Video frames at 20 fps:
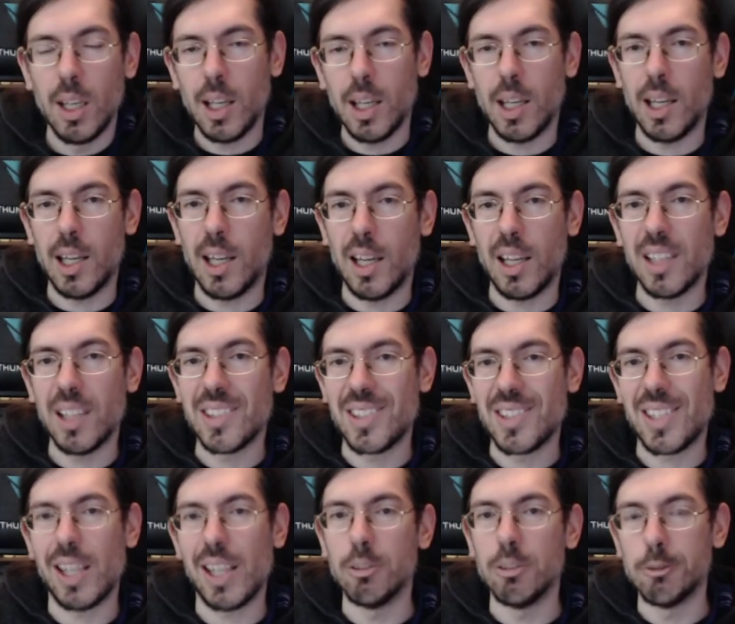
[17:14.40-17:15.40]

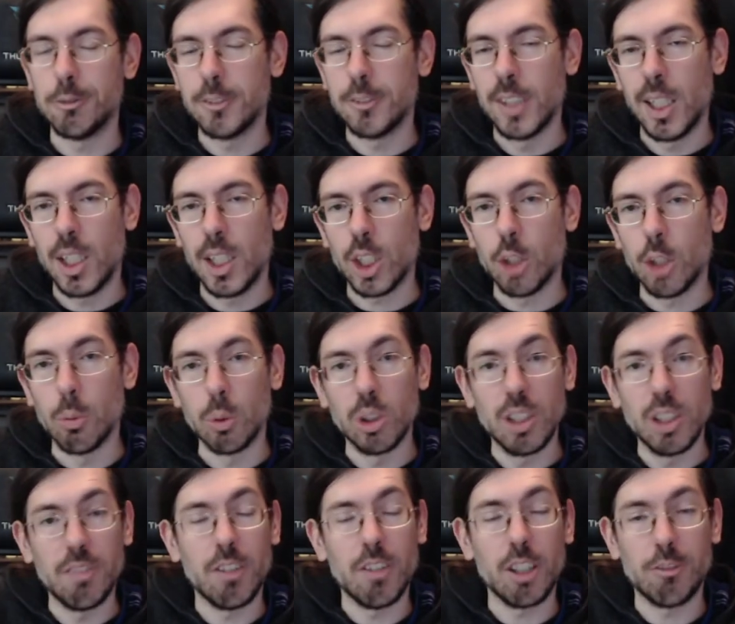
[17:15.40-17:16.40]
itself. You will
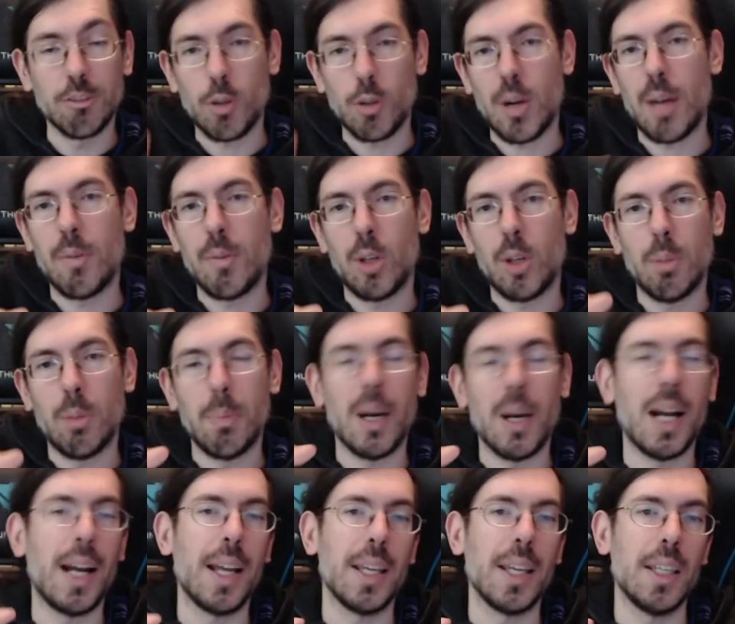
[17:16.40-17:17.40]
live on forever
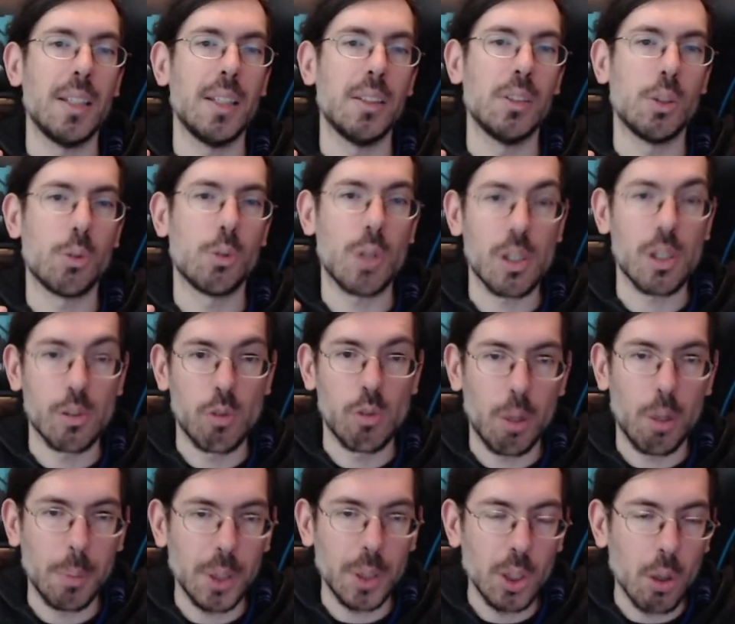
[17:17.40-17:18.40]
by
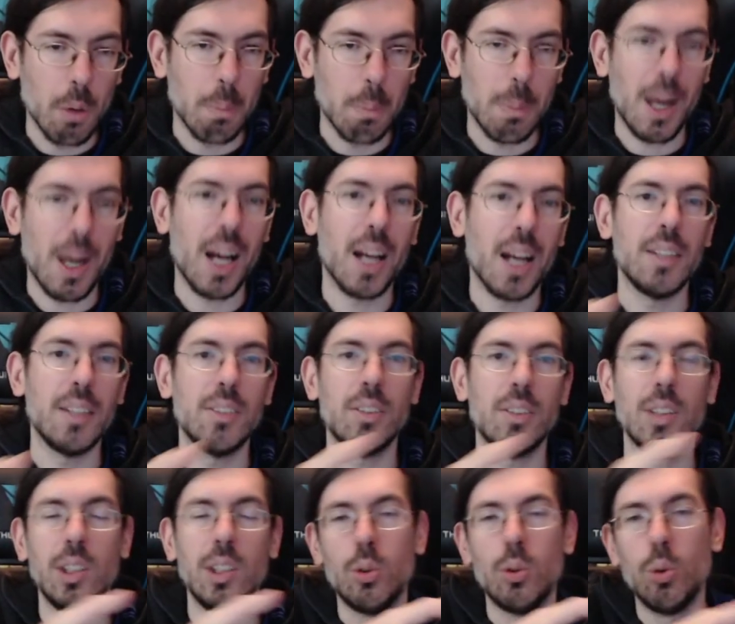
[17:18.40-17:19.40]
transforming your mind
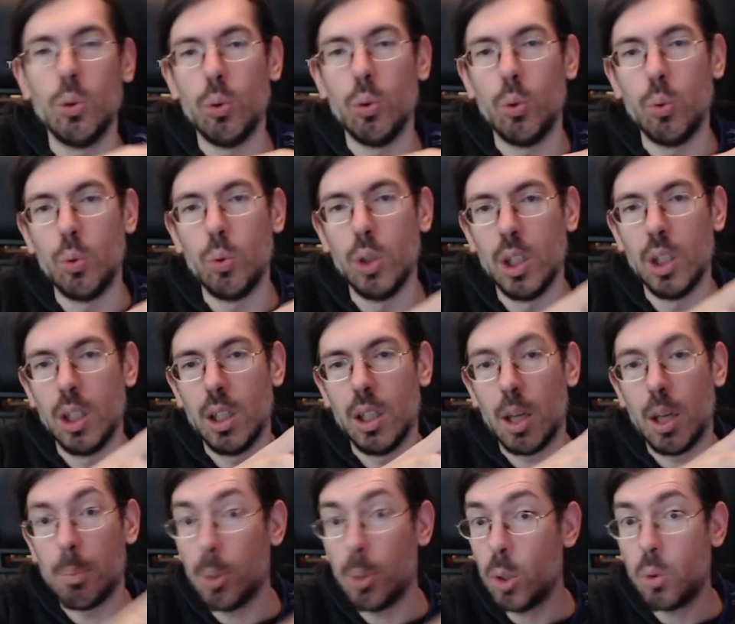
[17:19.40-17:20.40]
into
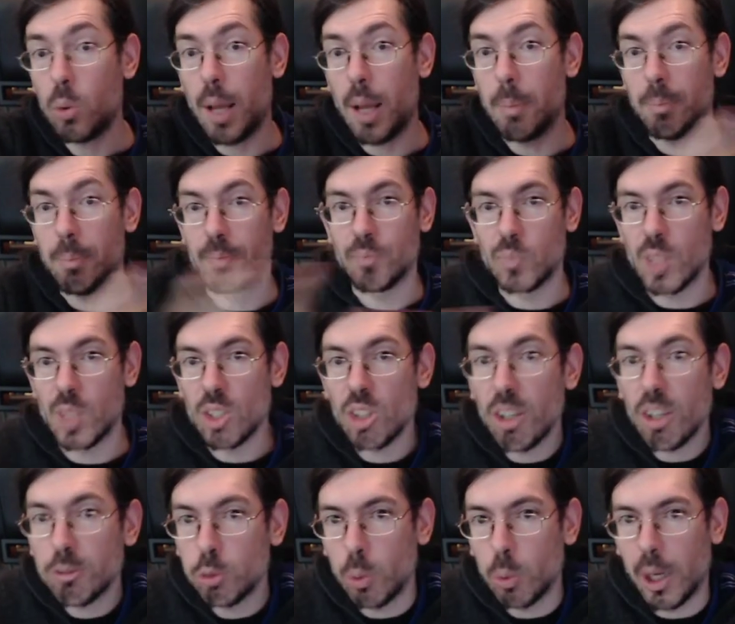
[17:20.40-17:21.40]
a program,
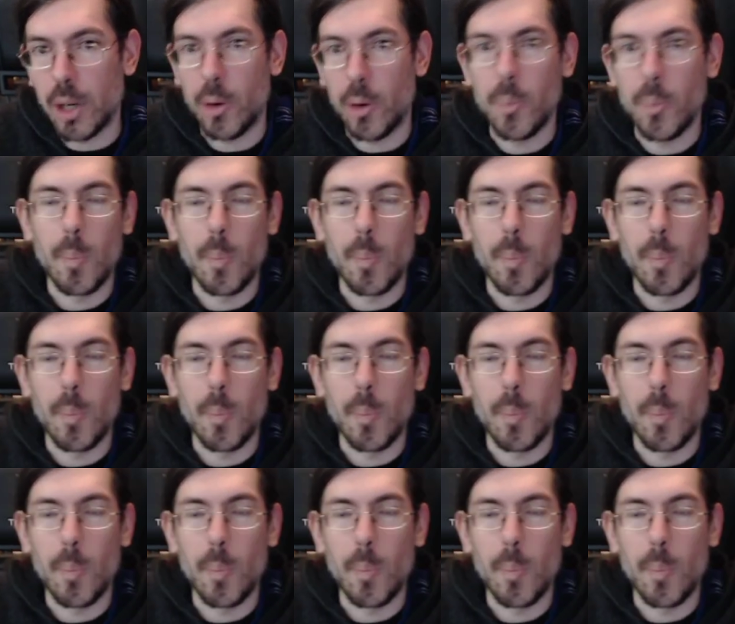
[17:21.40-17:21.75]
software,